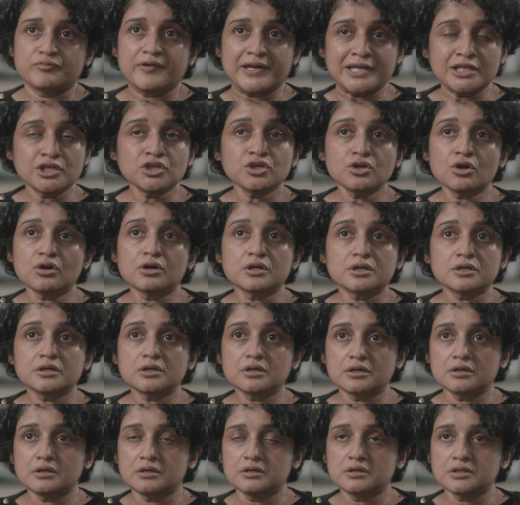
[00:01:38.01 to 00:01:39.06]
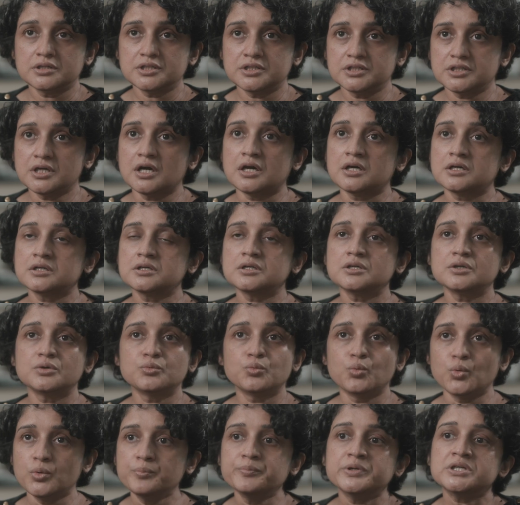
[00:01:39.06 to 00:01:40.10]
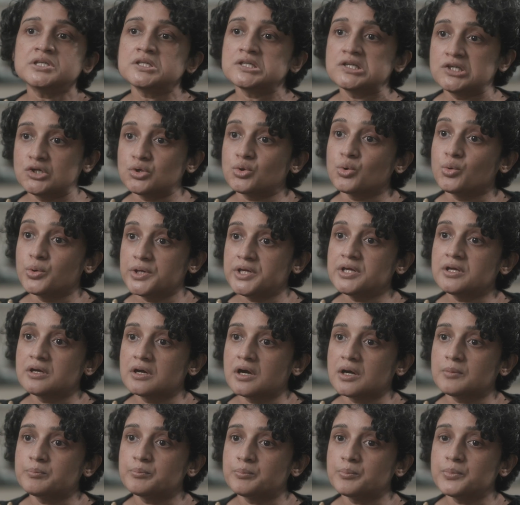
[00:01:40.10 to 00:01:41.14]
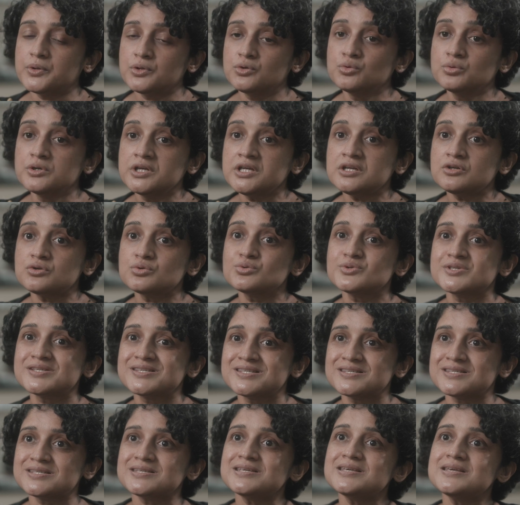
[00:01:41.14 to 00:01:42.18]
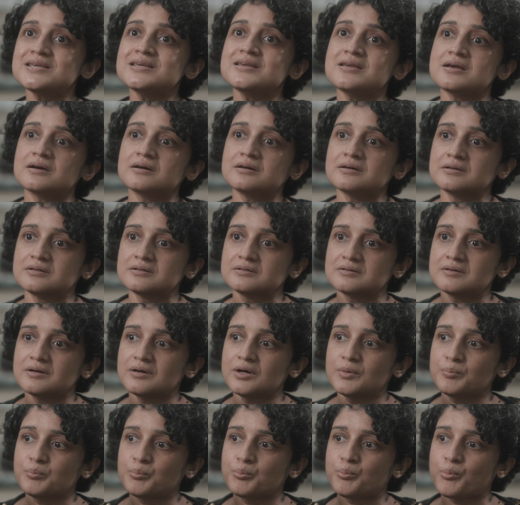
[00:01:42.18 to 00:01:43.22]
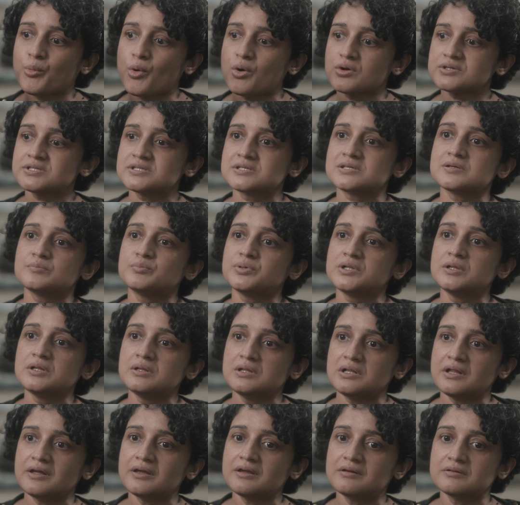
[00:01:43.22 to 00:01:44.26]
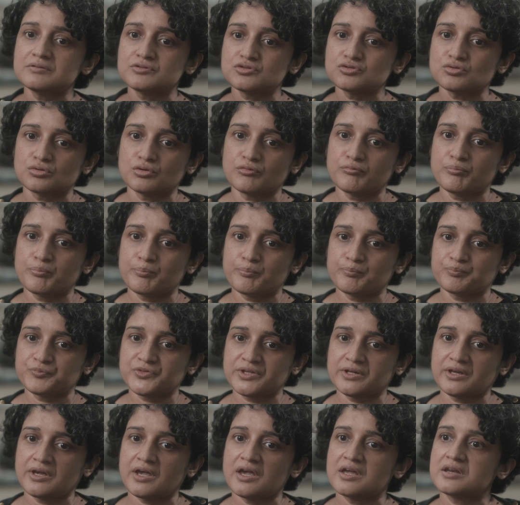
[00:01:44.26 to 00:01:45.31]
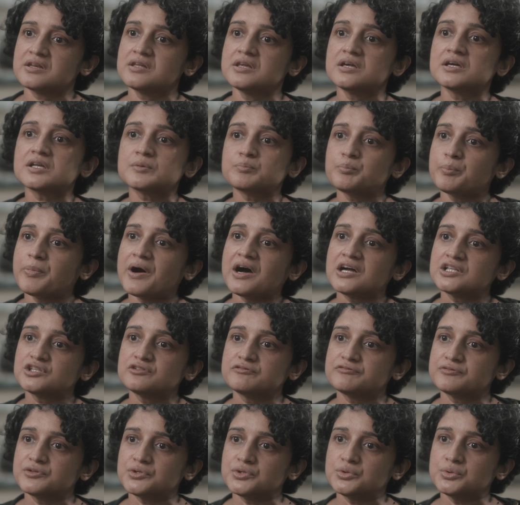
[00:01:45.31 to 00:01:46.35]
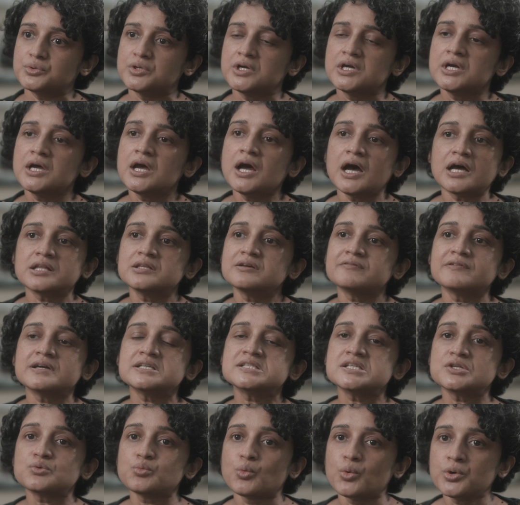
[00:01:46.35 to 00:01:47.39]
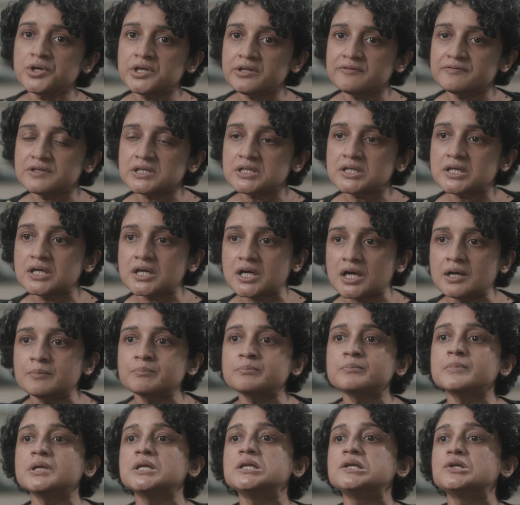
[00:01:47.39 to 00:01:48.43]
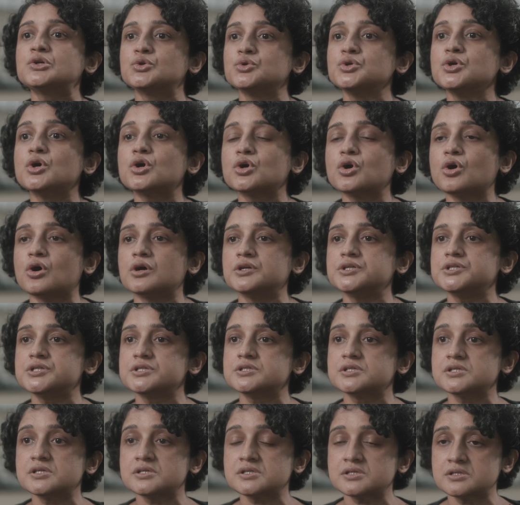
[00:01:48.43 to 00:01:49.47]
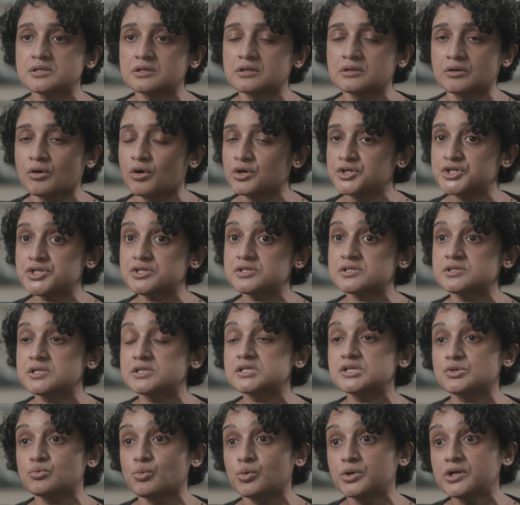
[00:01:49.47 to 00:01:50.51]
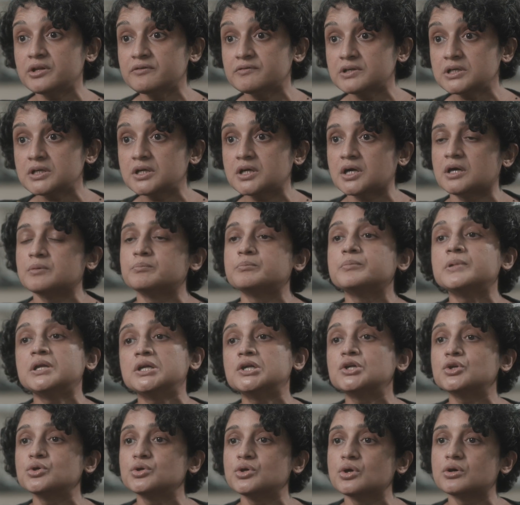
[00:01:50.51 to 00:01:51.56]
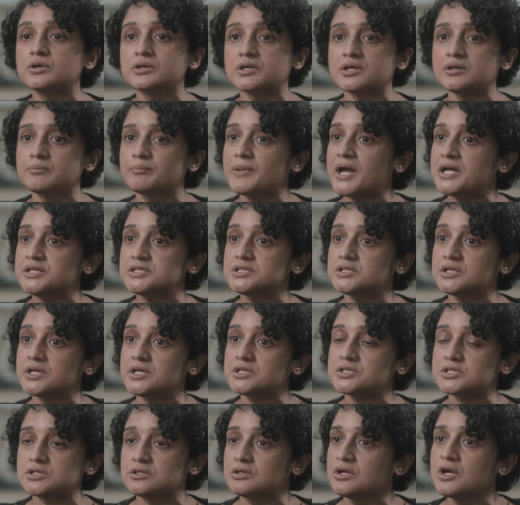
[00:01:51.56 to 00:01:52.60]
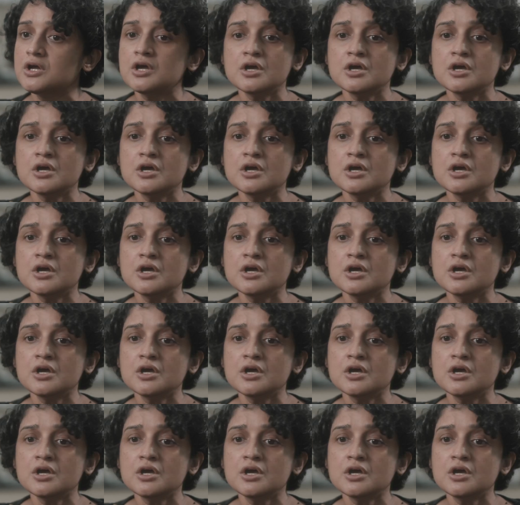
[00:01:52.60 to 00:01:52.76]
When you're a young woman growing up, you need to see a possible sort of career path for you. Otherwise, it won't even come into your consciousness, it won't even come into your imagination.